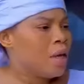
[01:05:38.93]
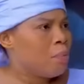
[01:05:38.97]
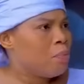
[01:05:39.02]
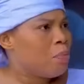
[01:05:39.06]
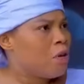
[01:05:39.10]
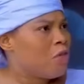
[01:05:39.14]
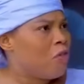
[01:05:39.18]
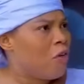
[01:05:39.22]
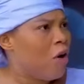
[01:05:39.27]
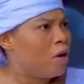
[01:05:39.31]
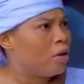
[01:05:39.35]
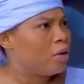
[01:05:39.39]

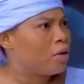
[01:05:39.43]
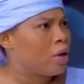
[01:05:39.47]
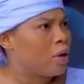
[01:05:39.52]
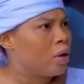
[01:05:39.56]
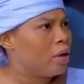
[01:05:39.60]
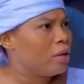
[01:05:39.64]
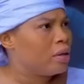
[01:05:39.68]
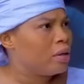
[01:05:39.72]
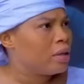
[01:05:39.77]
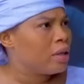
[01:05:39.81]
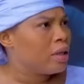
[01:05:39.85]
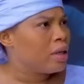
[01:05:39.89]
Before,
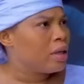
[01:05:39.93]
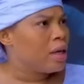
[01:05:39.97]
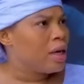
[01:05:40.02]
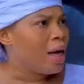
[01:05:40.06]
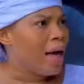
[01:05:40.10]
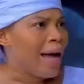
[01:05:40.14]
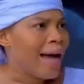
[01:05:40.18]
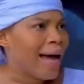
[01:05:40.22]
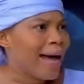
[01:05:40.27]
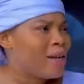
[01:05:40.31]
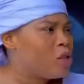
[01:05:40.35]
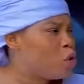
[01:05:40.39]
uncle,
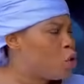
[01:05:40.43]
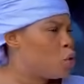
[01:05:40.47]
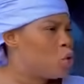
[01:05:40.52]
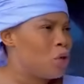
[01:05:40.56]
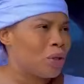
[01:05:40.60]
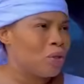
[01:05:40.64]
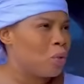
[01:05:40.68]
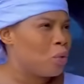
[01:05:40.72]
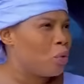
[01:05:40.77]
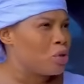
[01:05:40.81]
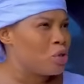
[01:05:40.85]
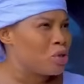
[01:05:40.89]
I told
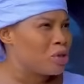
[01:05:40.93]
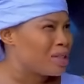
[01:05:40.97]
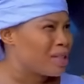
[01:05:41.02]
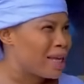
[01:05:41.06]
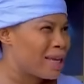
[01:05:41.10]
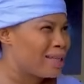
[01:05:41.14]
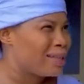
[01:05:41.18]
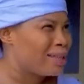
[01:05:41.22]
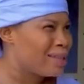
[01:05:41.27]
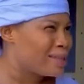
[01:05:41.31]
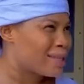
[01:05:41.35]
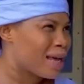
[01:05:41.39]
you I don't want to
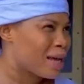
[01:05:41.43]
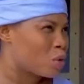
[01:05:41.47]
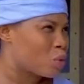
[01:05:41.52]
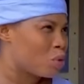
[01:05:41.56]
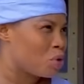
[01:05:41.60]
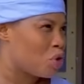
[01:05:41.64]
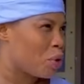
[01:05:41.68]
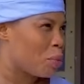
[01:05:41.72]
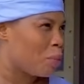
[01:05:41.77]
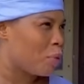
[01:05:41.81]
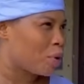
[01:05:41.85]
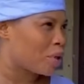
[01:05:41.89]
stay in this house
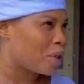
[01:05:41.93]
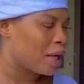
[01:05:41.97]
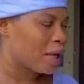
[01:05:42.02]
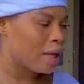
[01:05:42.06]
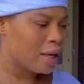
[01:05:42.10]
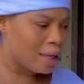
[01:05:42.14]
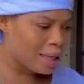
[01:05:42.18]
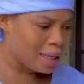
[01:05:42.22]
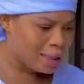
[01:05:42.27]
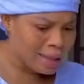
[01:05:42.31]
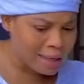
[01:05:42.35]
with your brother.